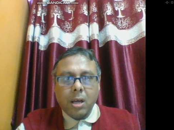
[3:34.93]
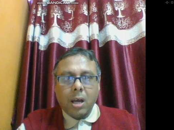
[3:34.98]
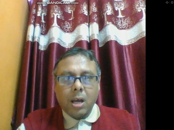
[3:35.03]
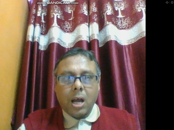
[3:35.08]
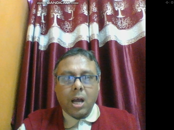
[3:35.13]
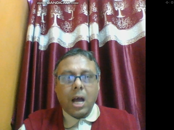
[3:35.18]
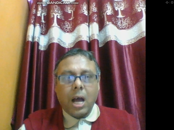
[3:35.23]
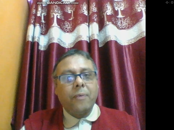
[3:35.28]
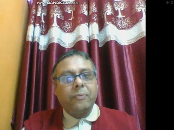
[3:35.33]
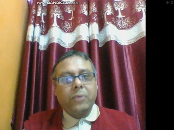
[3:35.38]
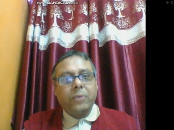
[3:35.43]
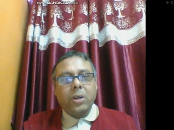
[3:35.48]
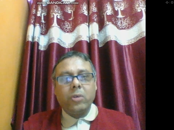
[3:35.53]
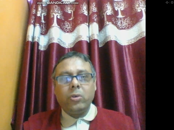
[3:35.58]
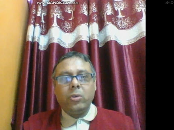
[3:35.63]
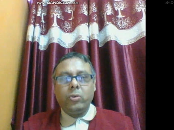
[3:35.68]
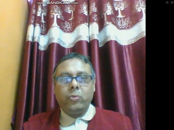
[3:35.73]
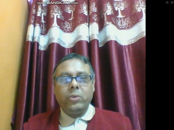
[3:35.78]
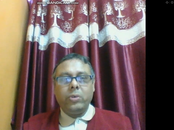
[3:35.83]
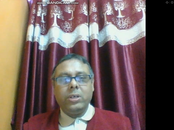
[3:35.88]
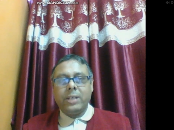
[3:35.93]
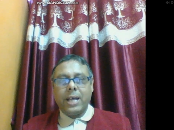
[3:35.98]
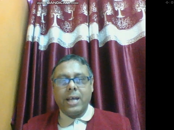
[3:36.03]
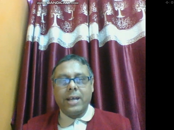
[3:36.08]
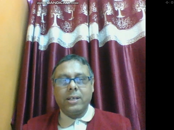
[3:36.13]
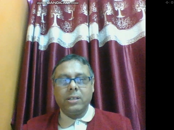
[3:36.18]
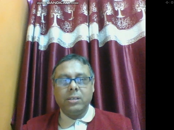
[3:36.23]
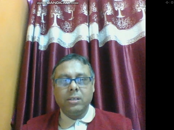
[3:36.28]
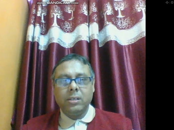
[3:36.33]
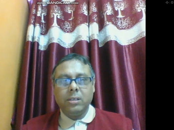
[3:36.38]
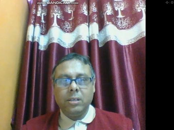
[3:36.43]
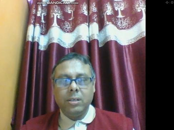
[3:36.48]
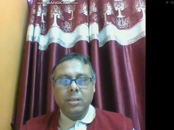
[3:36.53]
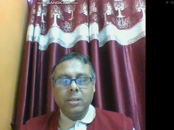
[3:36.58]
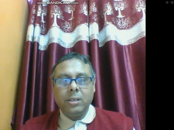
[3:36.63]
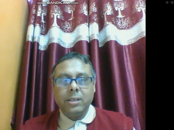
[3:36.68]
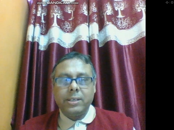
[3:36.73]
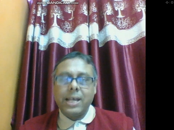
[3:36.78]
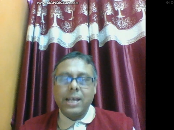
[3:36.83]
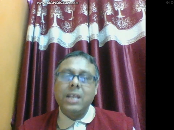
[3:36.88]
After you doing that,
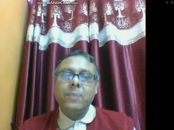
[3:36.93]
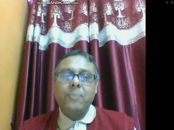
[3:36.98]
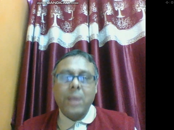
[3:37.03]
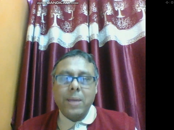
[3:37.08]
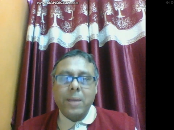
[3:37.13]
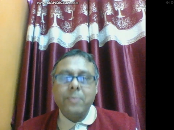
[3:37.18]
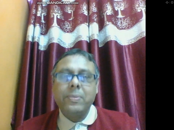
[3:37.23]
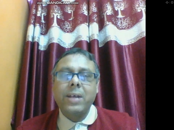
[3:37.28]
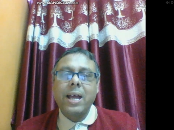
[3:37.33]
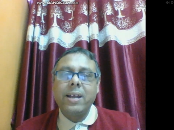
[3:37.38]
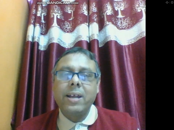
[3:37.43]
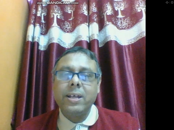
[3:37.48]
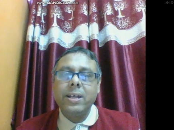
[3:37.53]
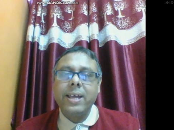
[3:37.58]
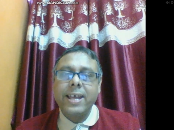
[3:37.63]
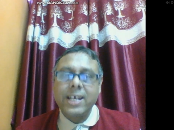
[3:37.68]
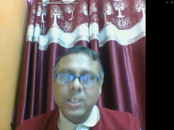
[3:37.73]
Tally Prime can